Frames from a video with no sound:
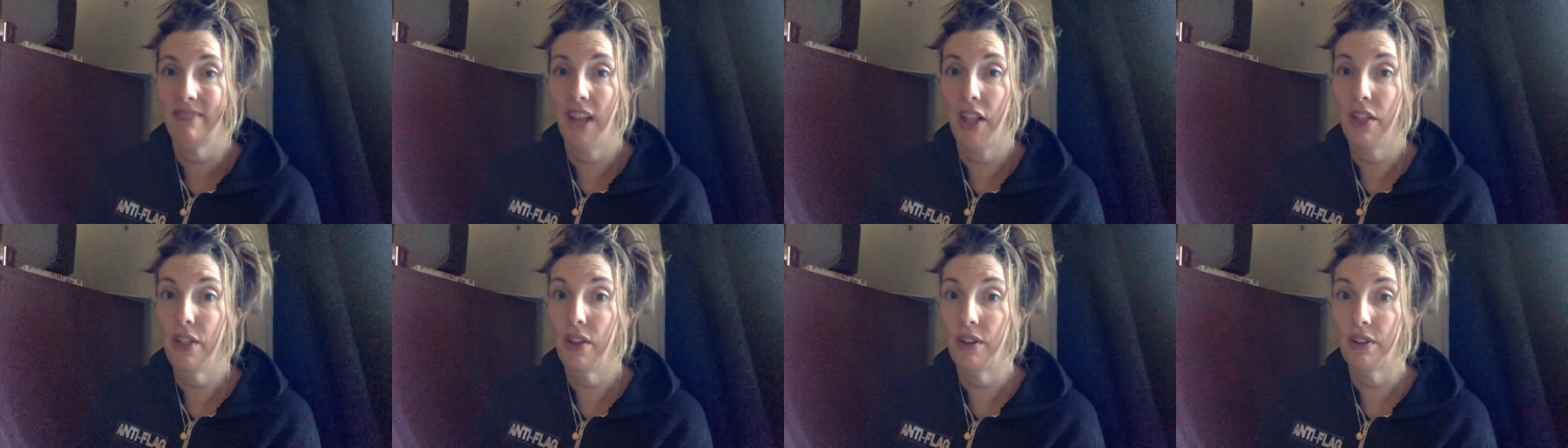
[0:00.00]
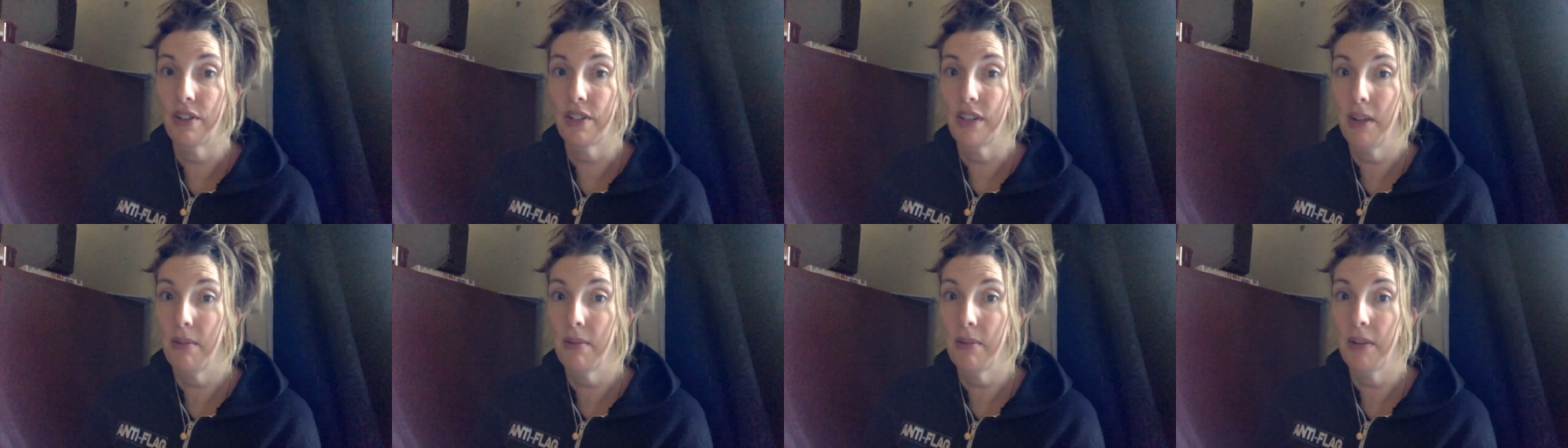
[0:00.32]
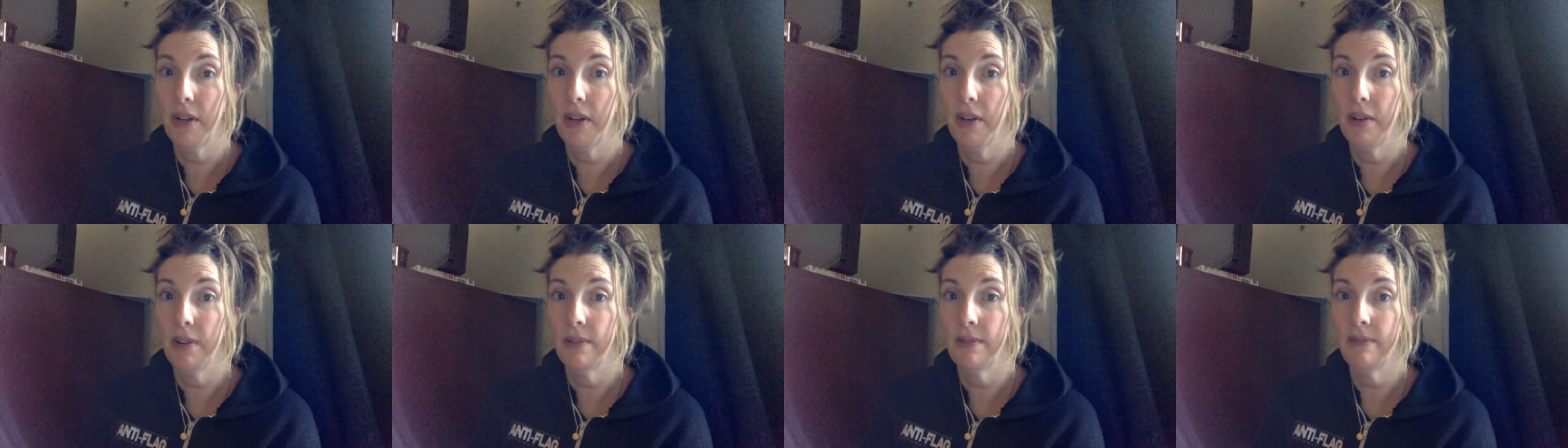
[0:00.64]
long time
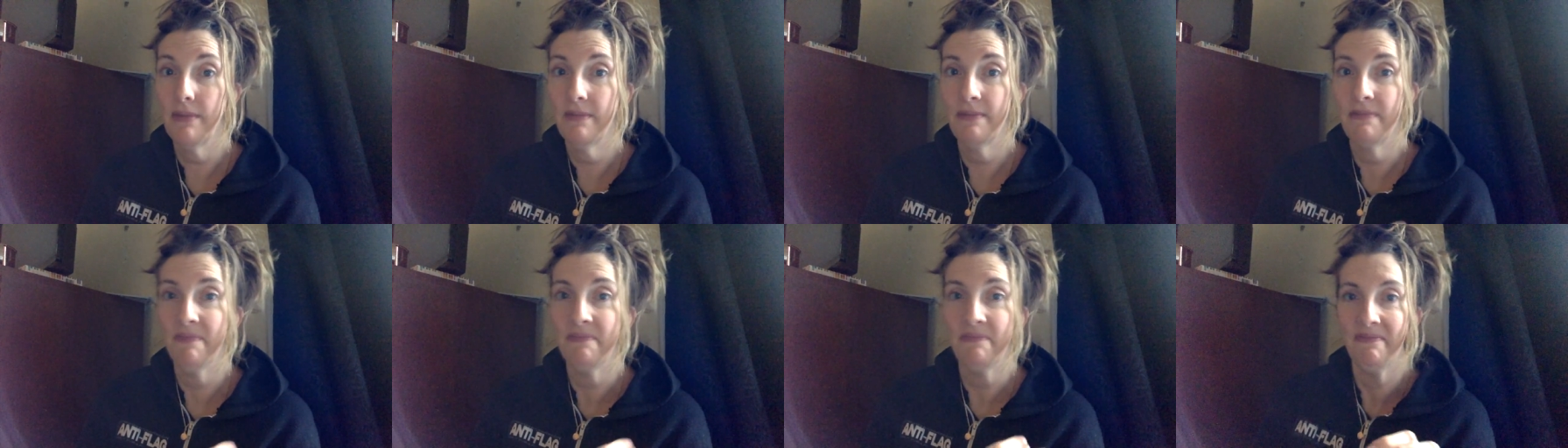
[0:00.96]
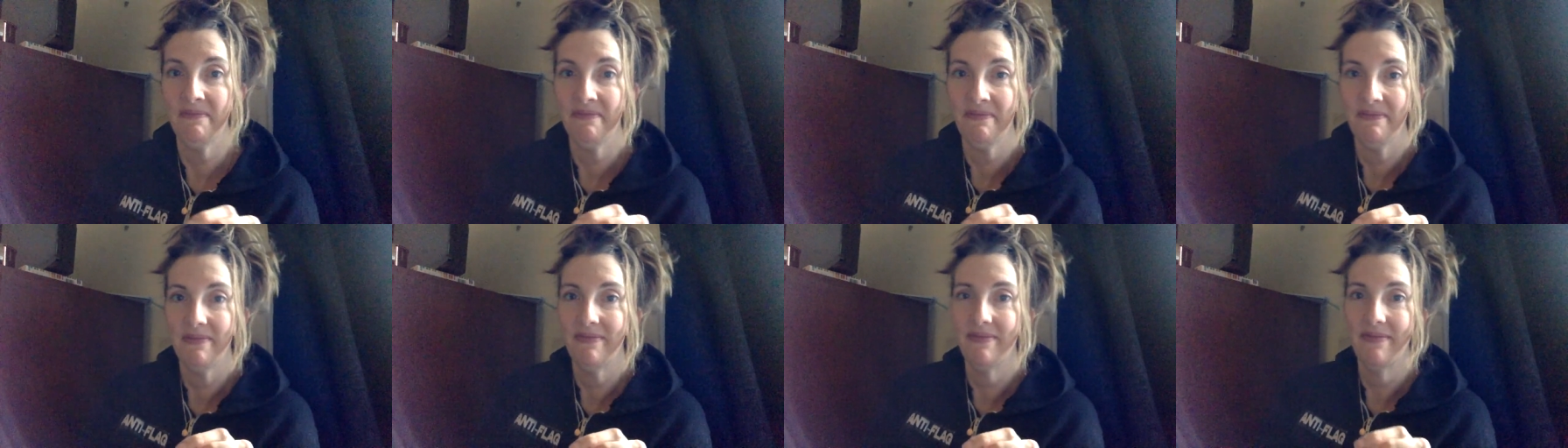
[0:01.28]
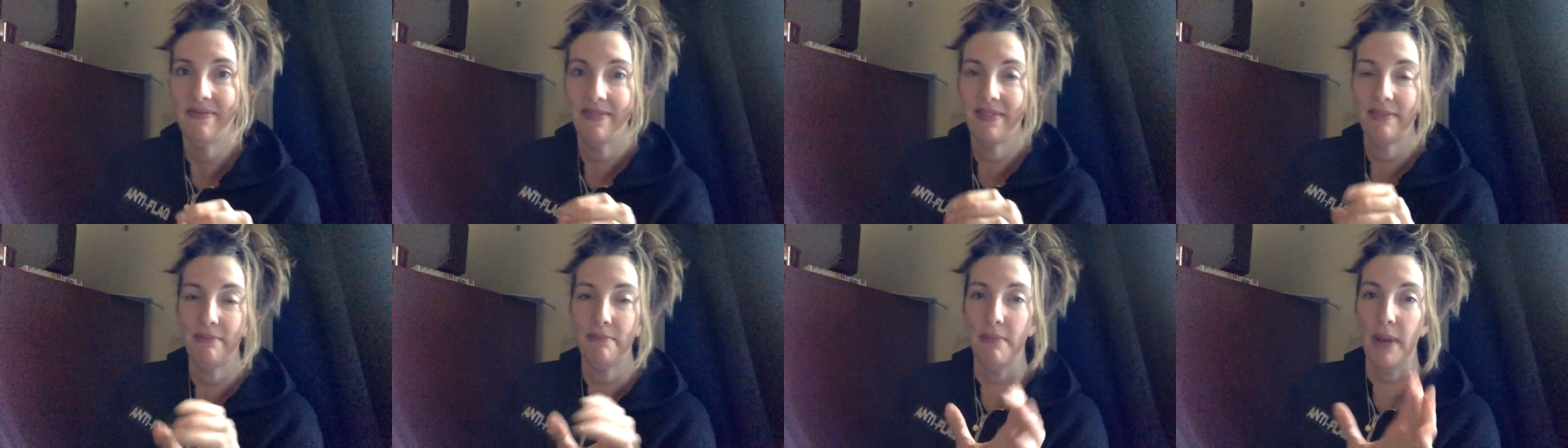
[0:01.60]
ago,
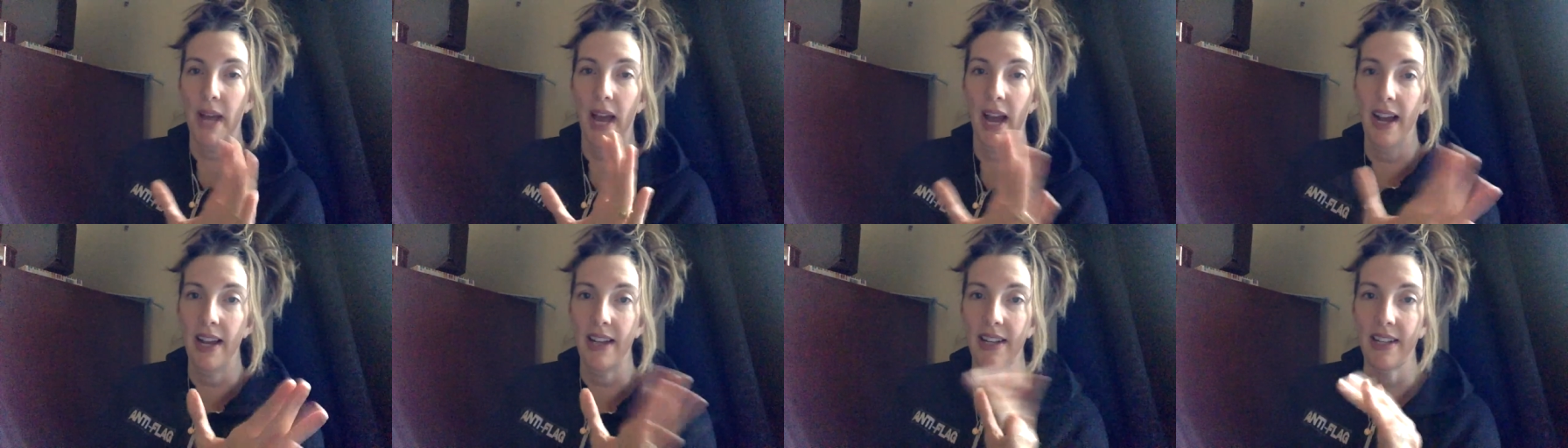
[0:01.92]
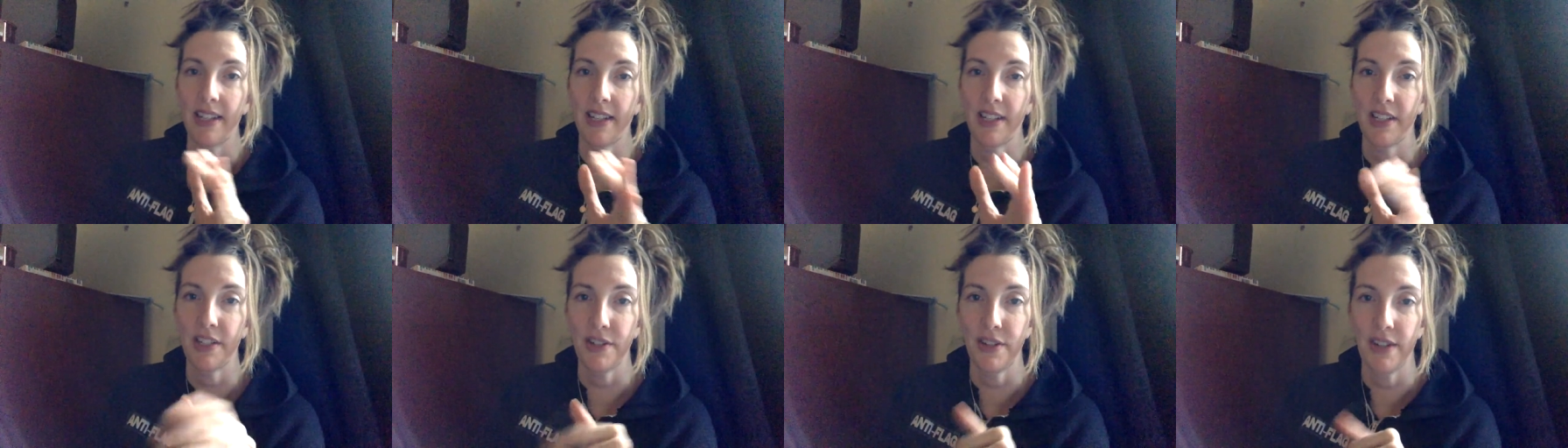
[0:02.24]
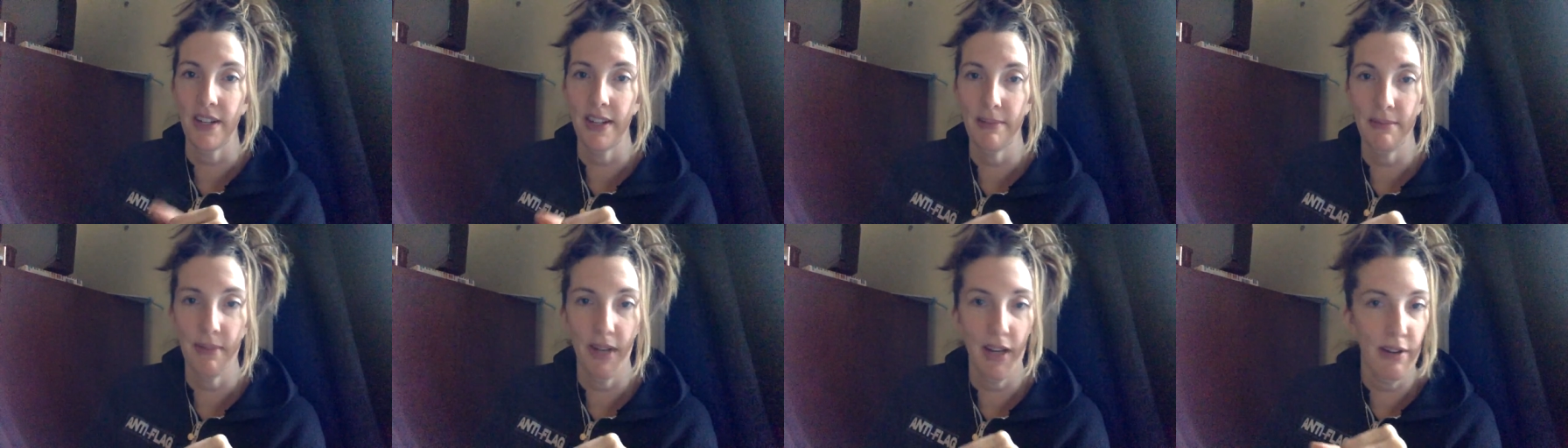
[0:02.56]
bad
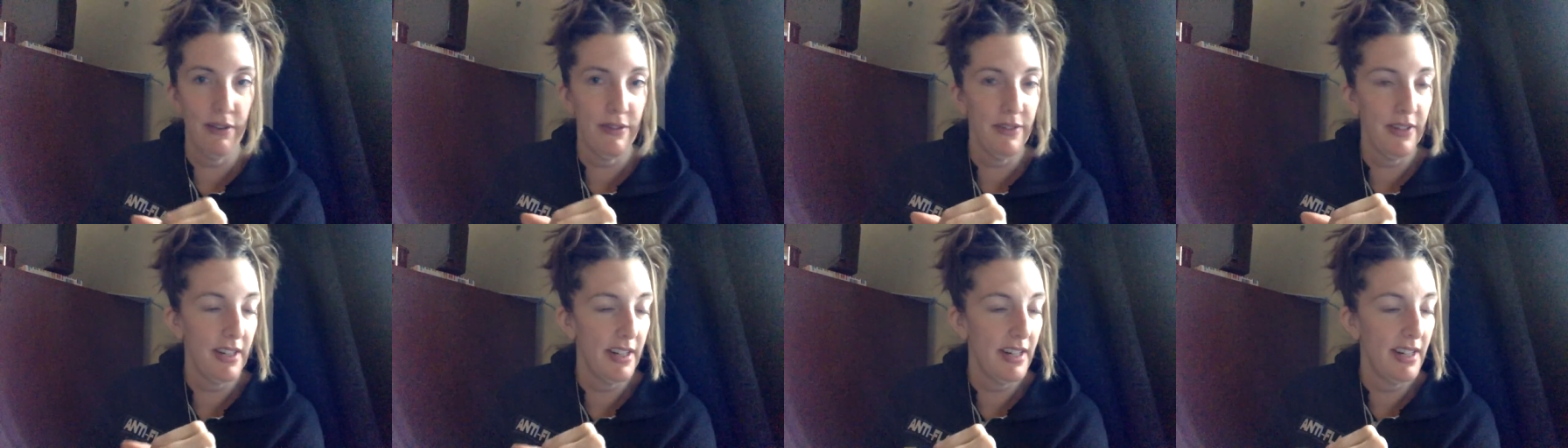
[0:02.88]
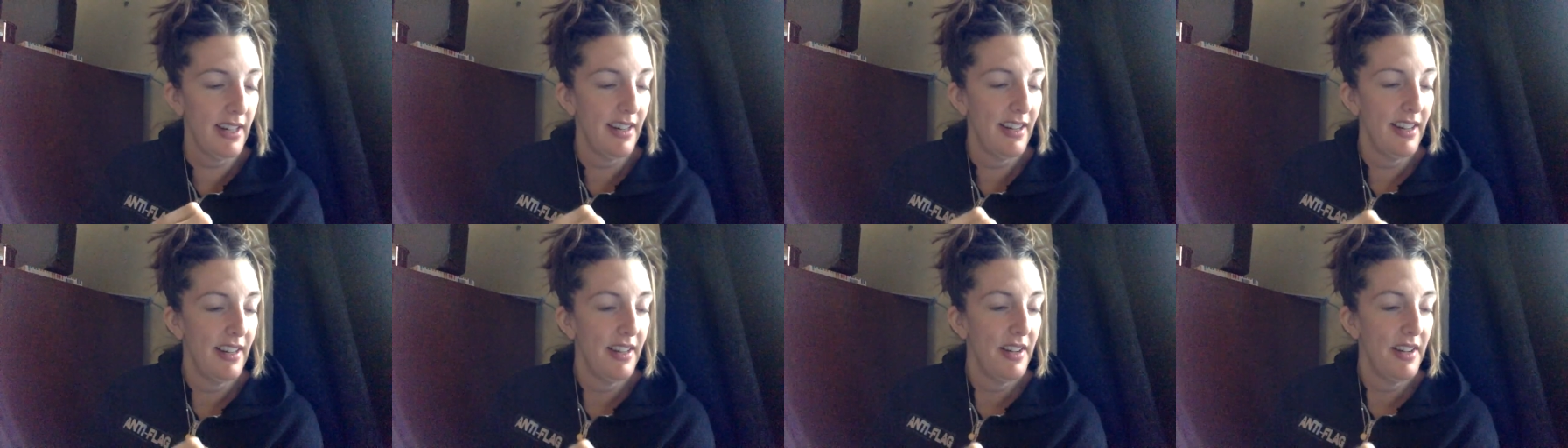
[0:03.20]
history buff here,